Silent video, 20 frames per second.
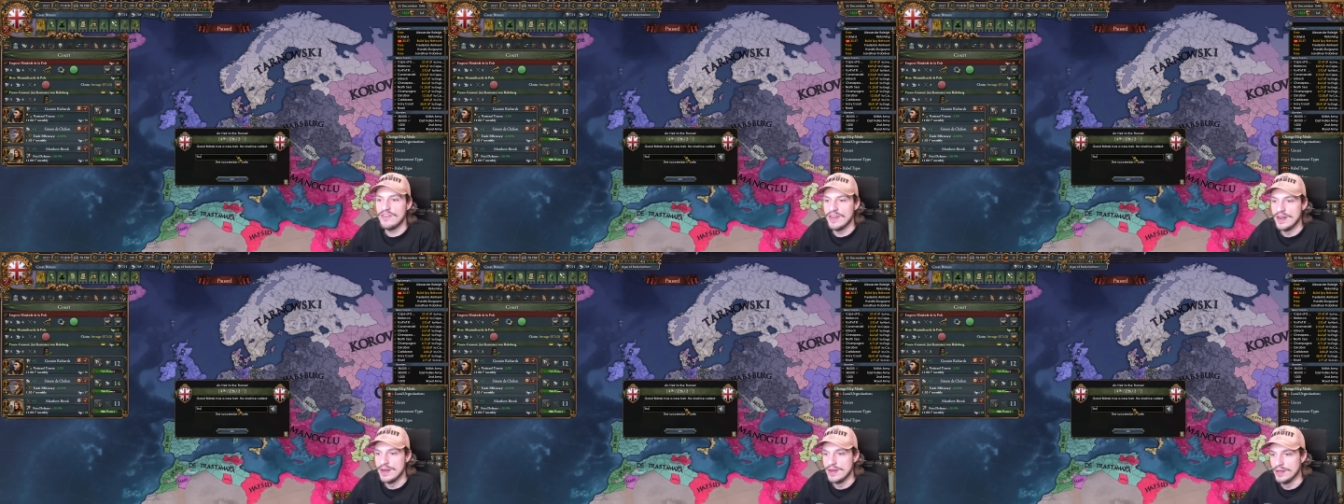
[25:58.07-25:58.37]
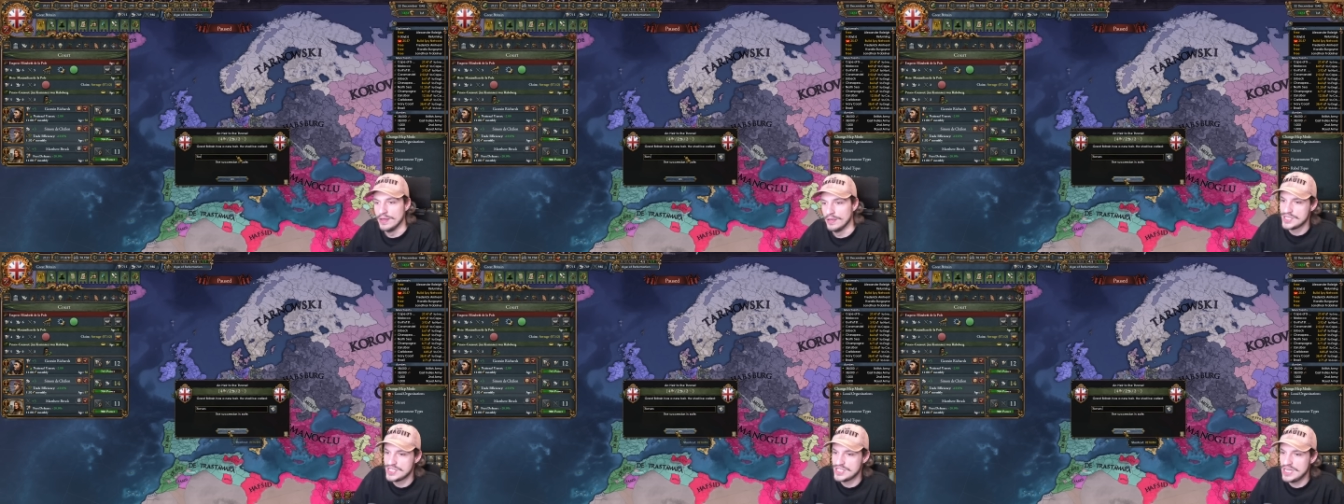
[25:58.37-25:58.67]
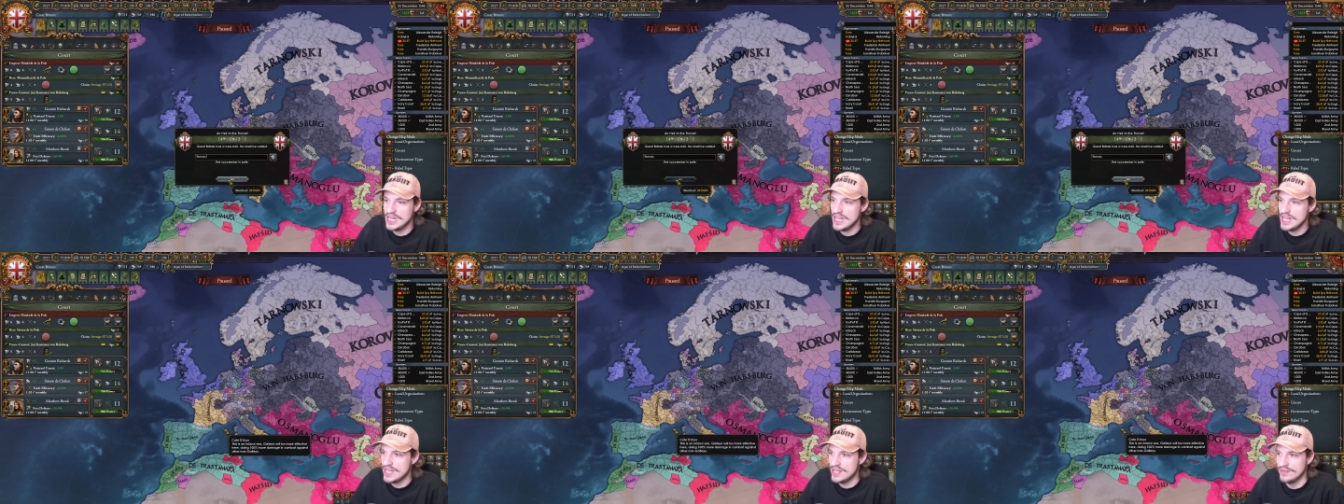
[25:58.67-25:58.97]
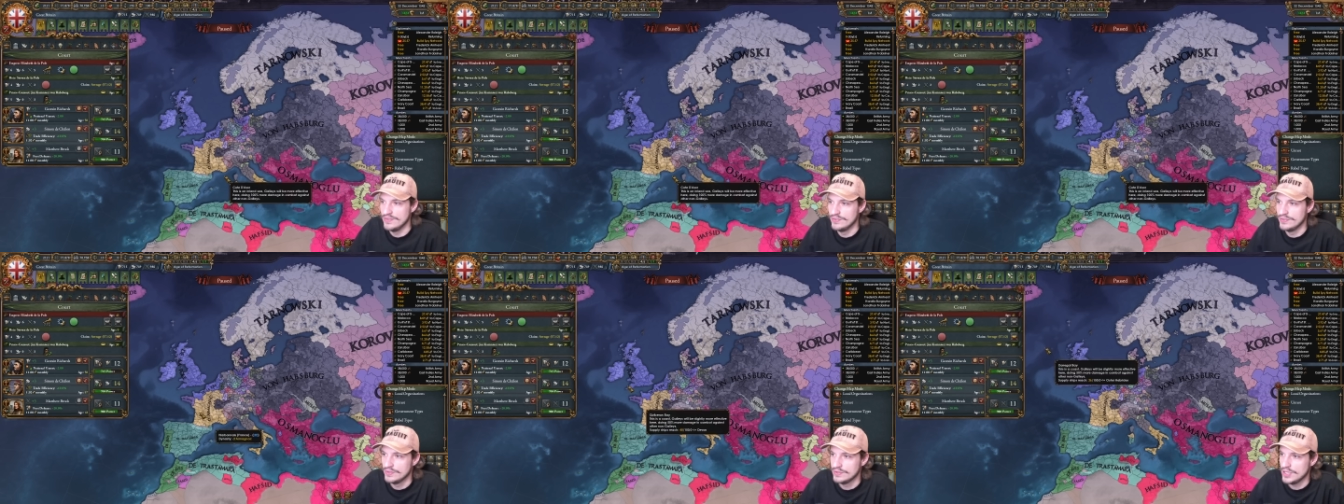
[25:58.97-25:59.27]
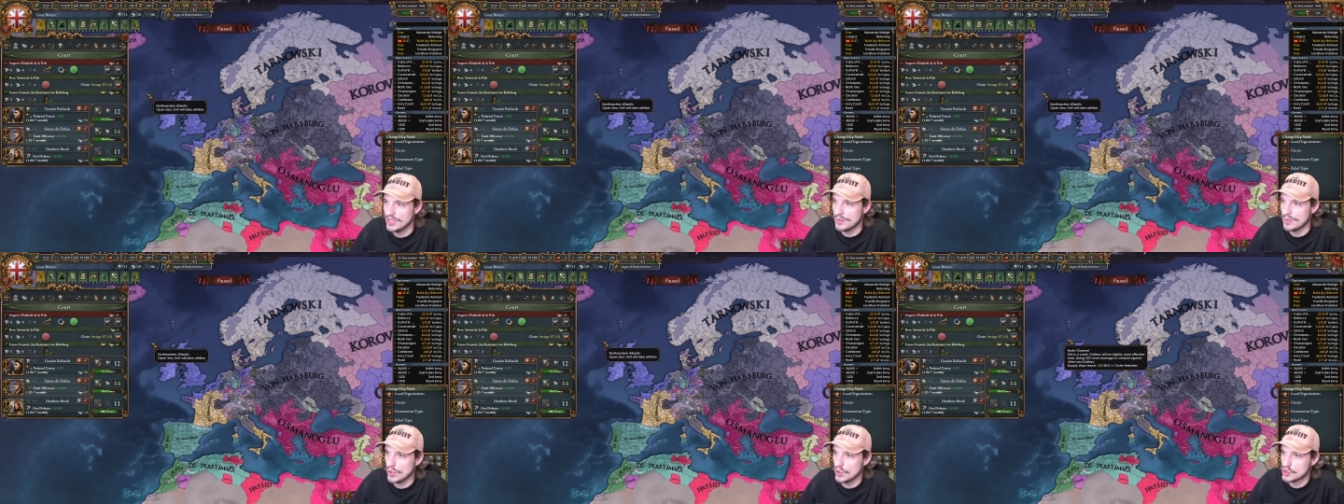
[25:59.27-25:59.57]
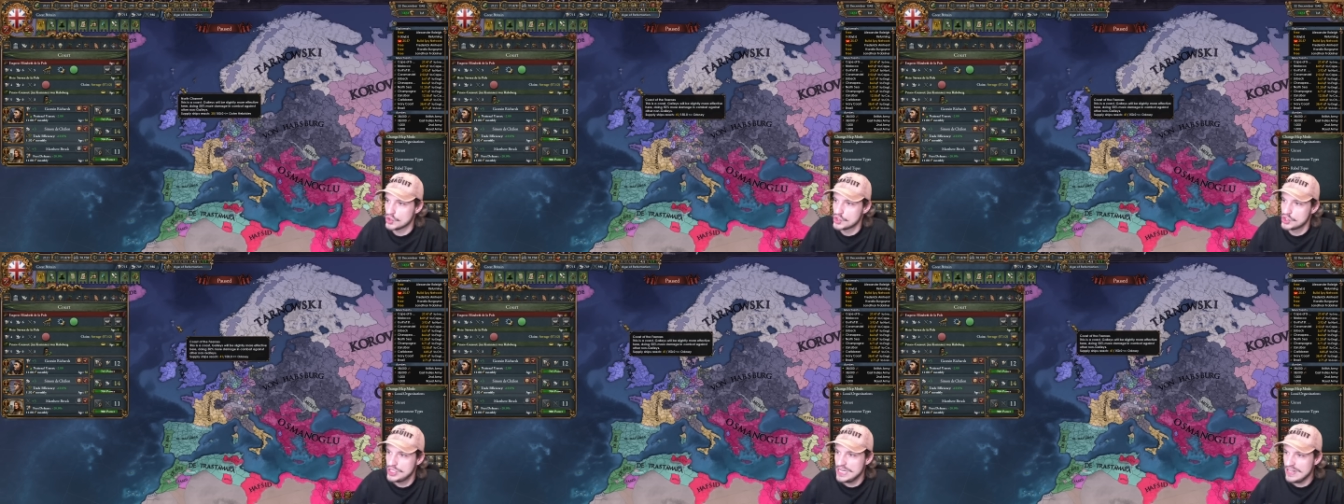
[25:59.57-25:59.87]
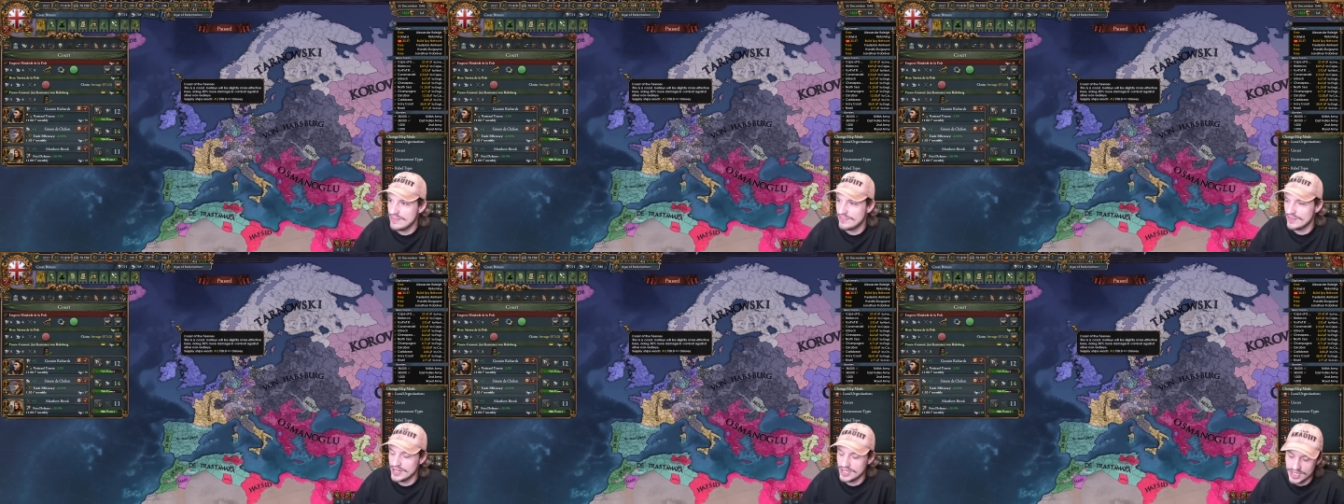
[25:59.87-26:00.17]
There we go.
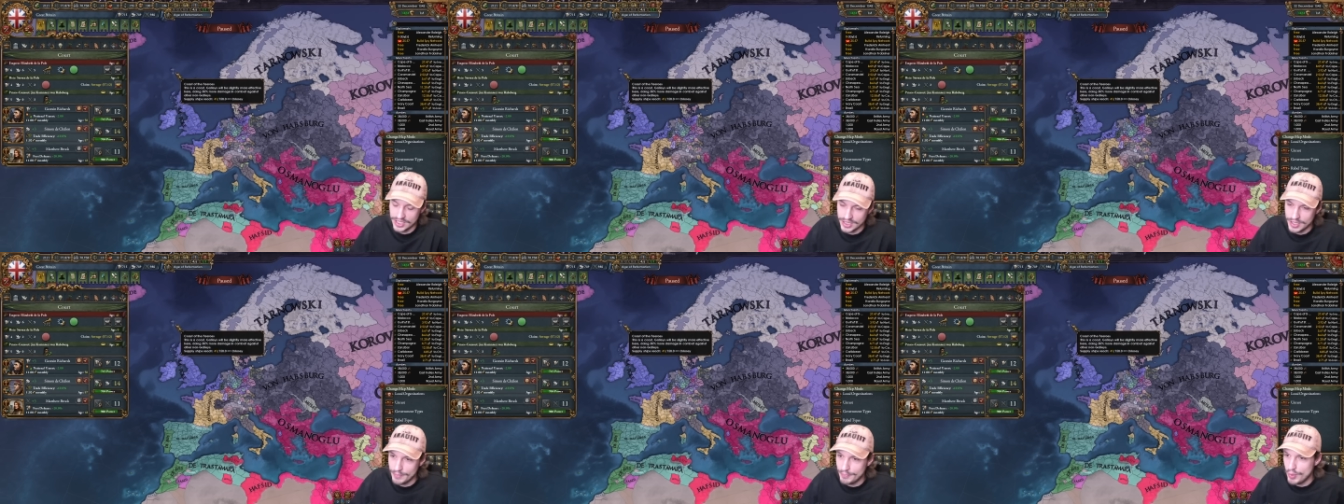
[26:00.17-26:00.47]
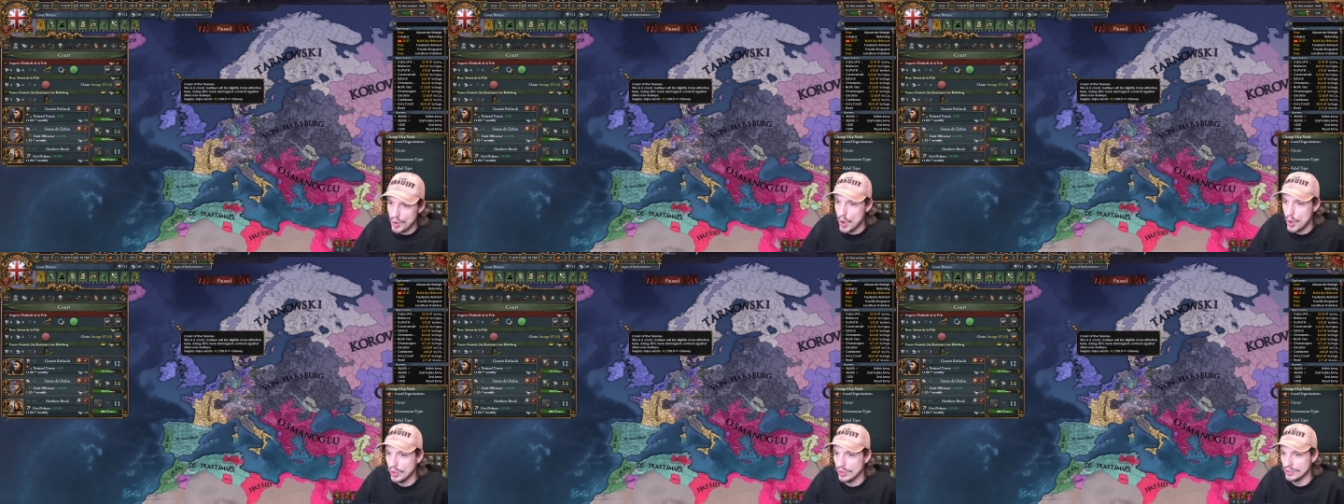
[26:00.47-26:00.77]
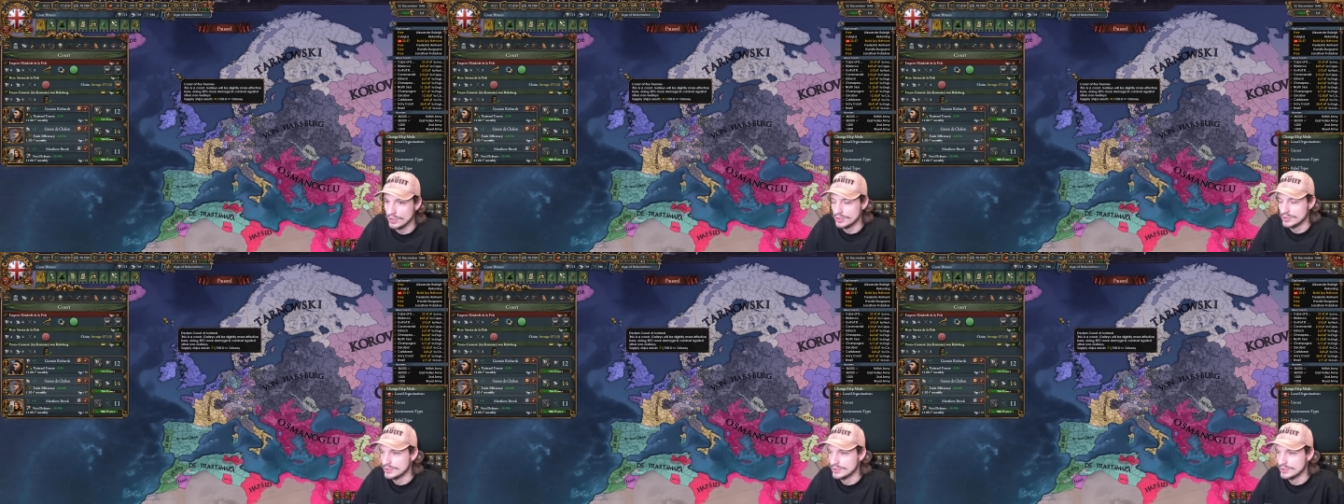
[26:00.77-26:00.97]
Stephen De La Pole.